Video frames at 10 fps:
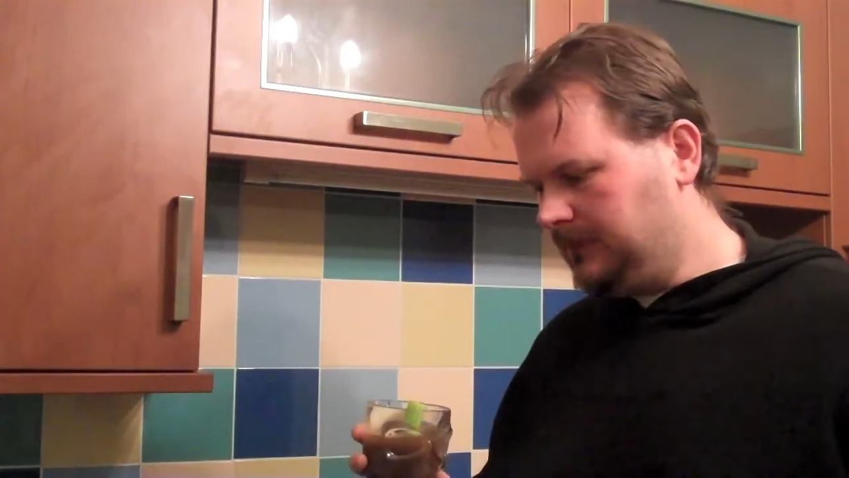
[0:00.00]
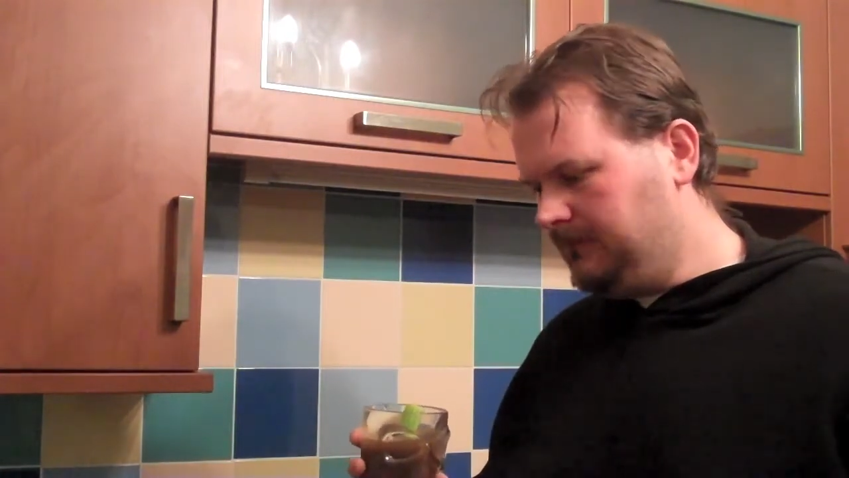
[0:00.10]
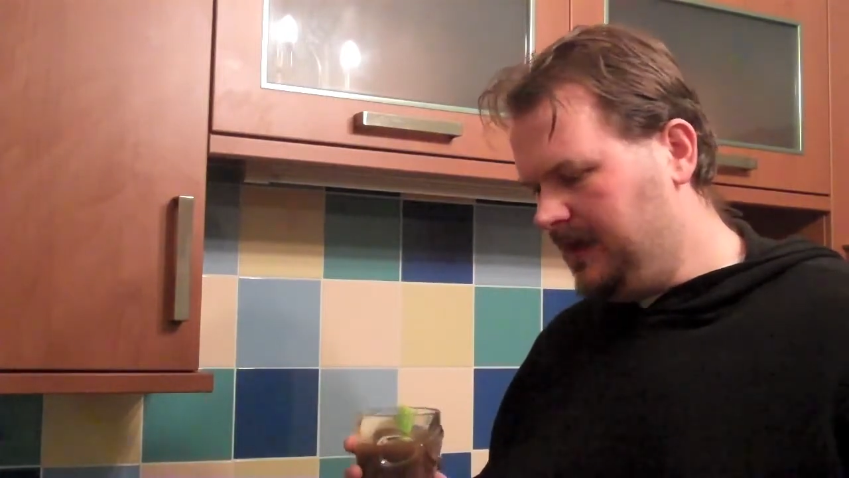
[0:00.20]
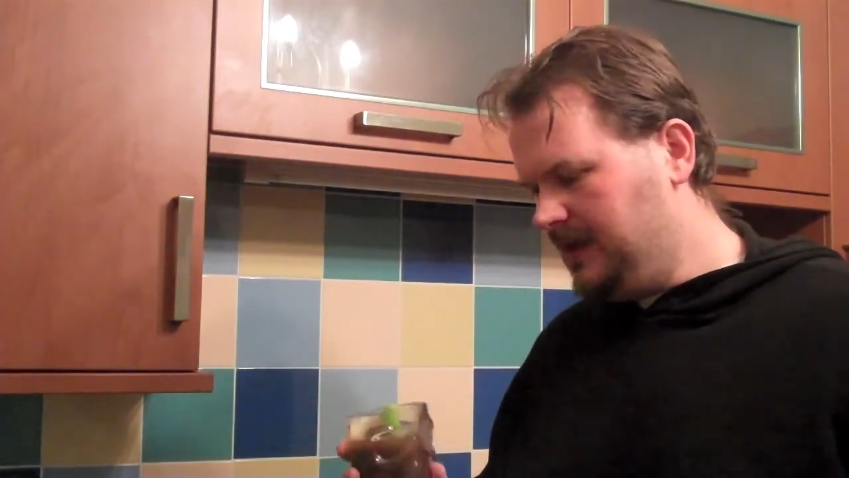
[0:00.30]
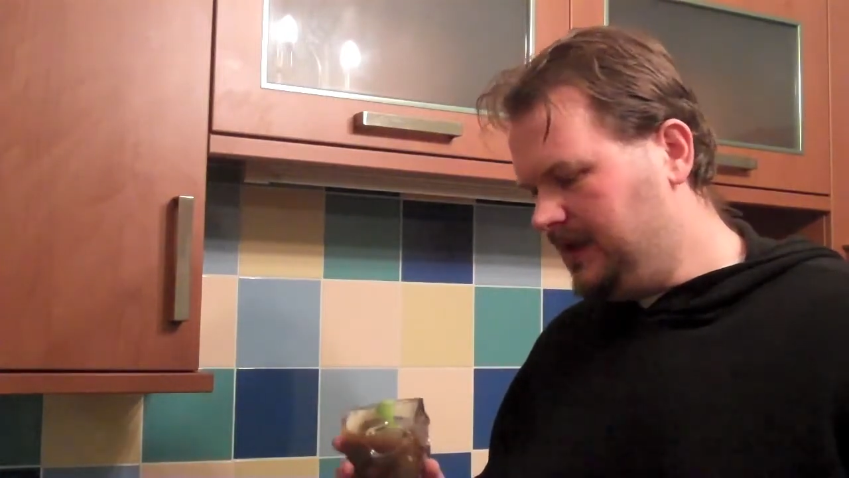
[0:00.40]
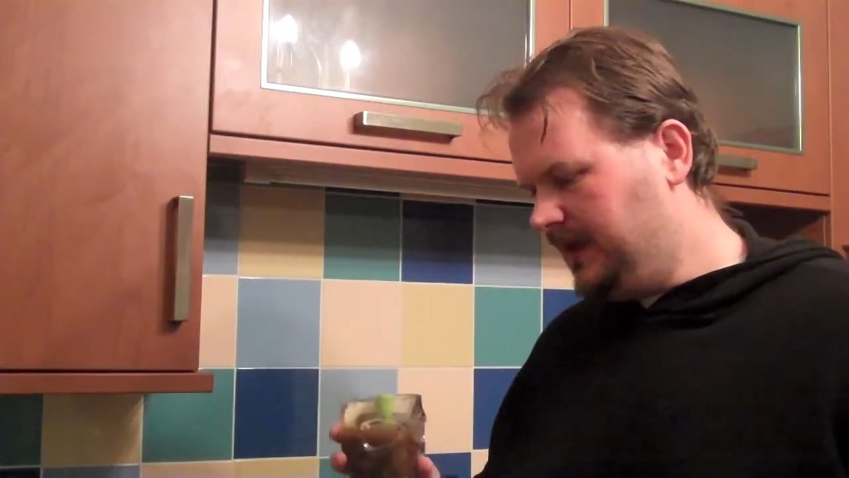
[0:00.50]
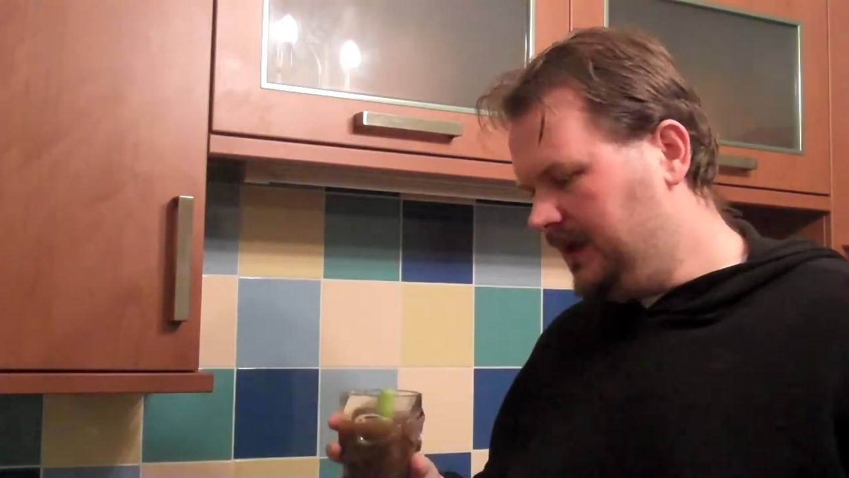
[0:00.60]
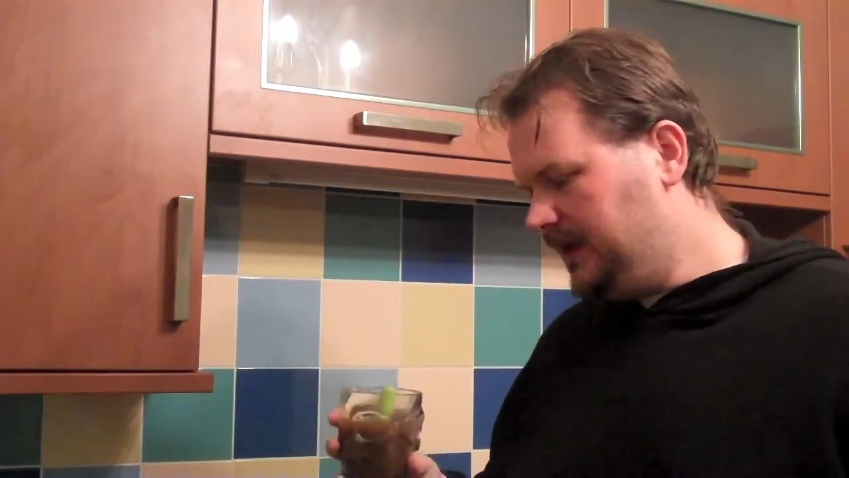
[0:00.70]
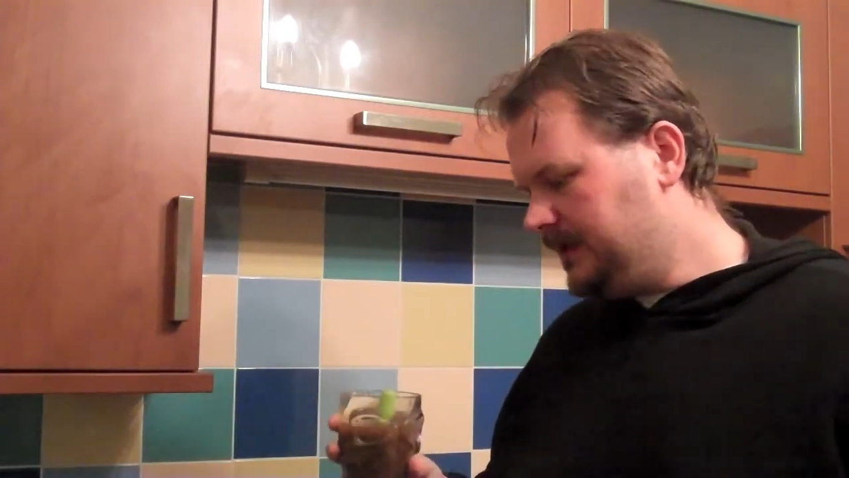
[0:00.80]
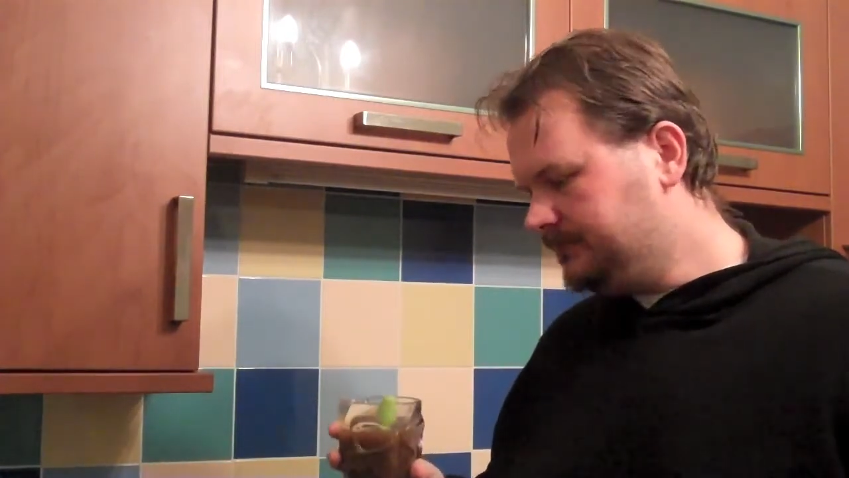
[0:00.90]
made it
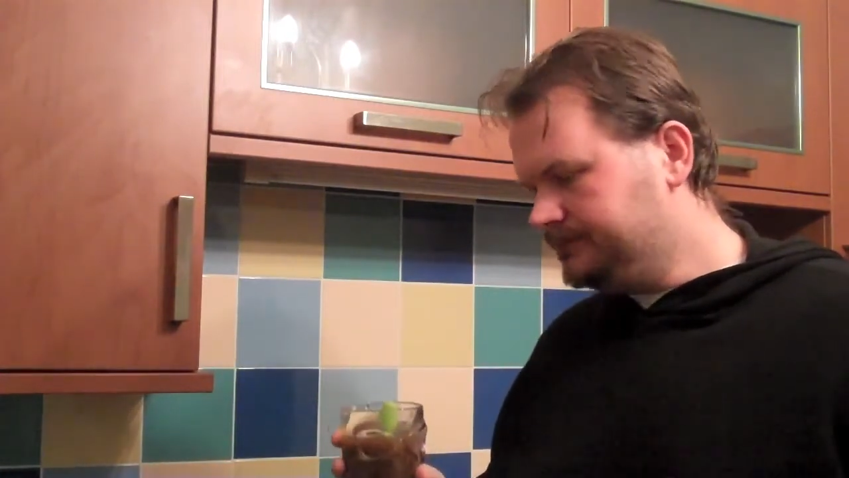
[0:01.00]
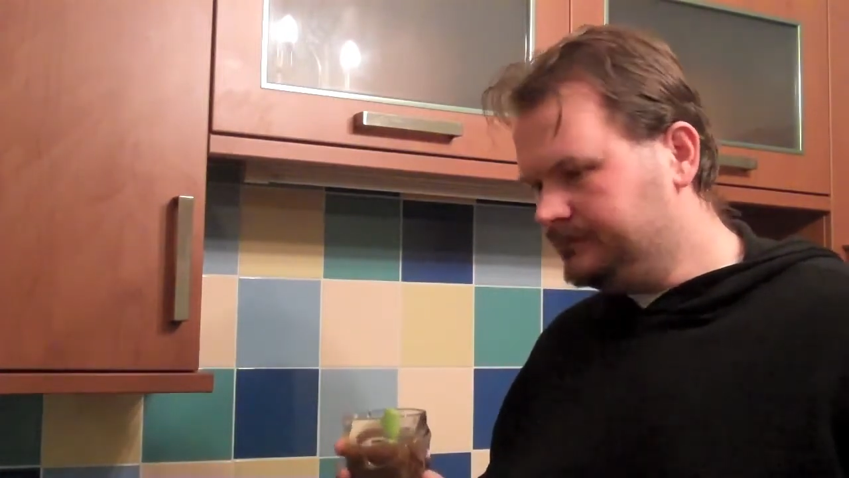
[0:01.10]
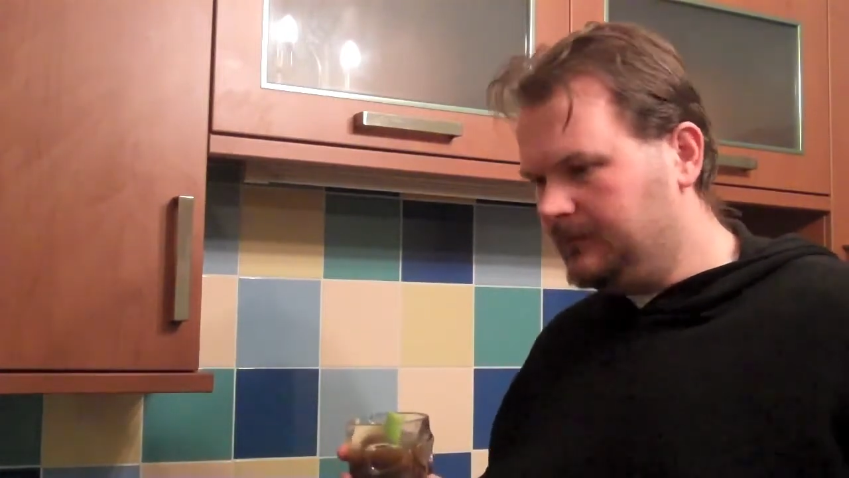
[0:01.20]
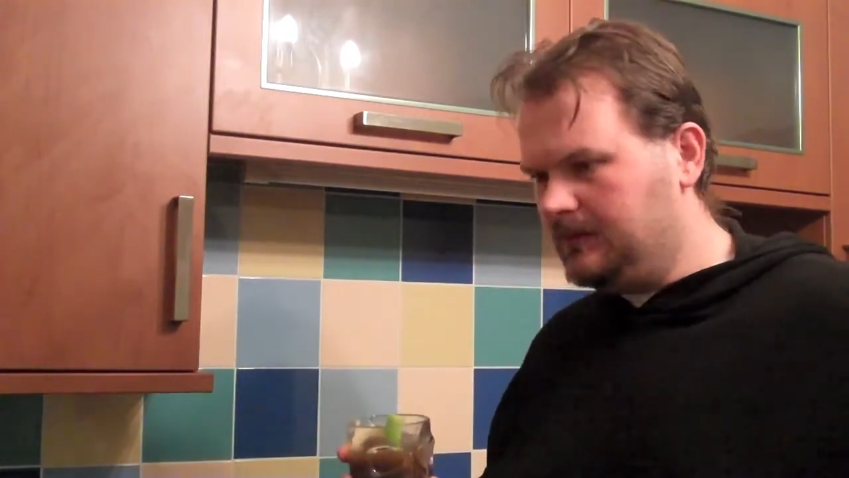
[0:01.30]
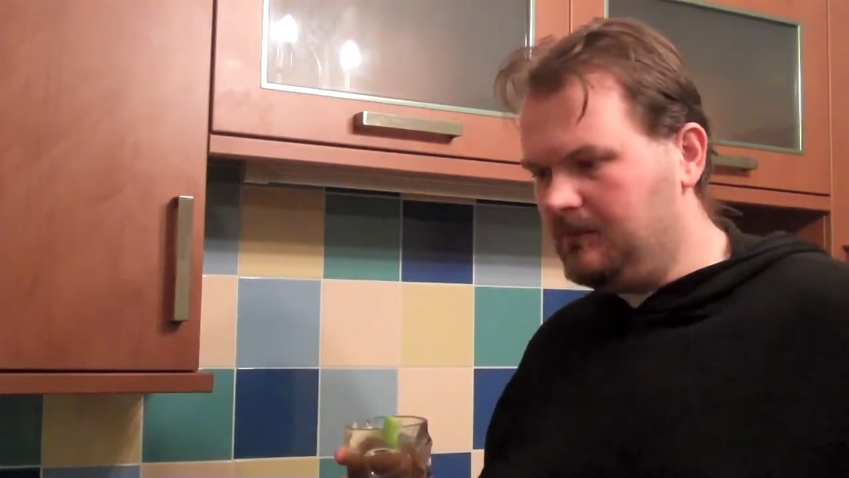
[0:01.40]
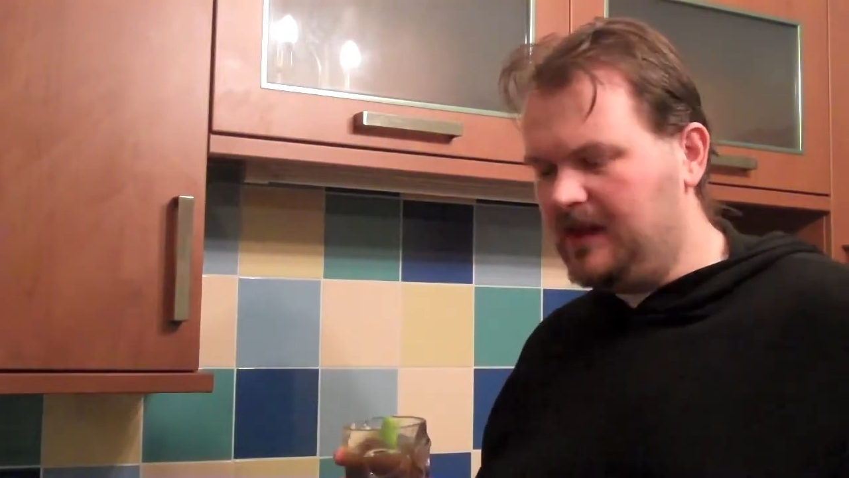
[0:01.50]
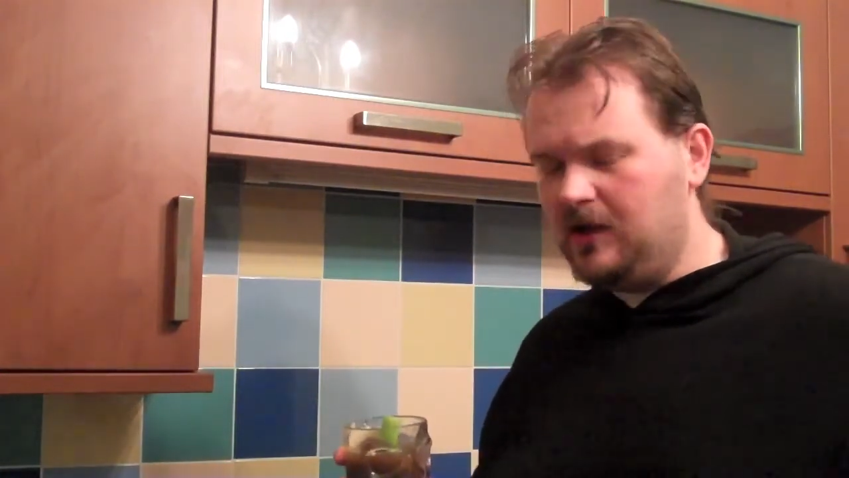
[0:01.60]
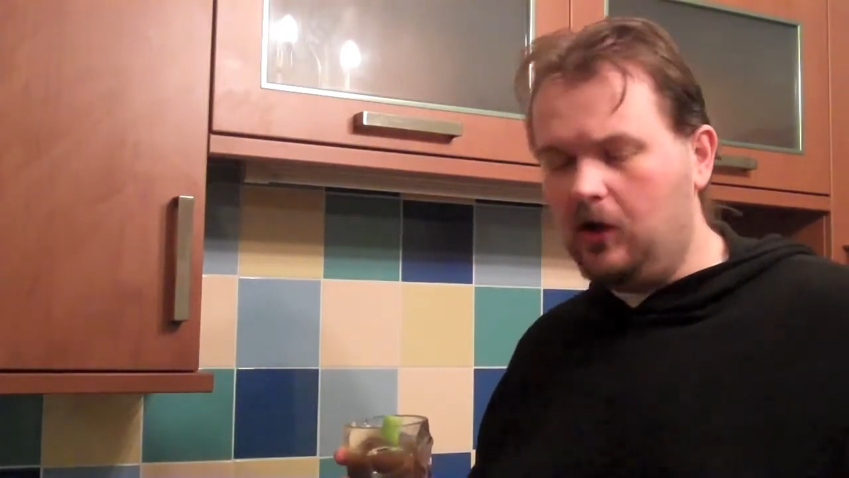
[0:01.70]
a